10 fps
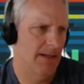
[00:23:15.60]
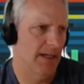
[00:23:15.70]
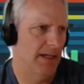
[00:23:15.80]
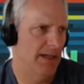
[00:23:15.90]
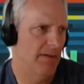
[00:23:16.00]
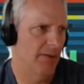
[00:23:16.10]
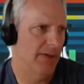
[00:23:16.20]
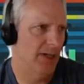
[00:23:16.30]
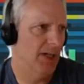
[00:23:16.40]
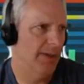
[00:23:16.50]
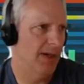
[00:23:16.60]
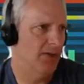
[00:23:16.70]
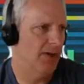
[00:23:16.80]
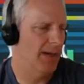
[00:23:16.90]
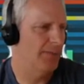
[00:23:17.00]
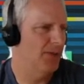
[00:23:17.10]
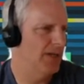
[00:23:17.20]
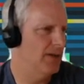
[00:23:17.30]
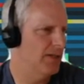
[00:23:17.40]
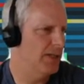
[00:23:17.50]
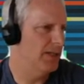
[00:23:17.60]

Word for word: Okay, and we talk about trap traders in